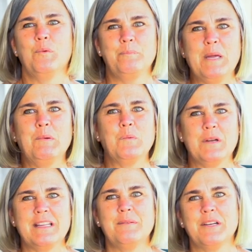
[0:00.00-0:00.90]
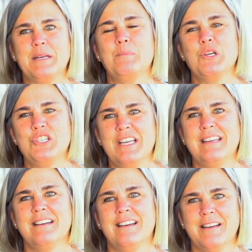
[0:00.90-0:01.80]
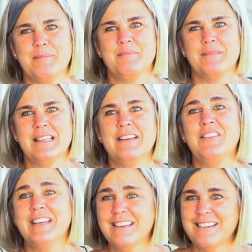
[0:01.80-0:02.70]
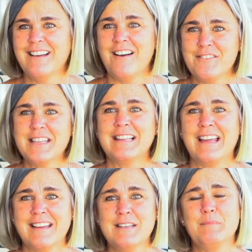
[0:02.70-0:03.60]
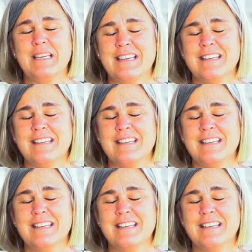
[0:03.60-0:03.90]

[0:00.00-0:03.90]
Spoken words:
People really, really appreciate living off the land and being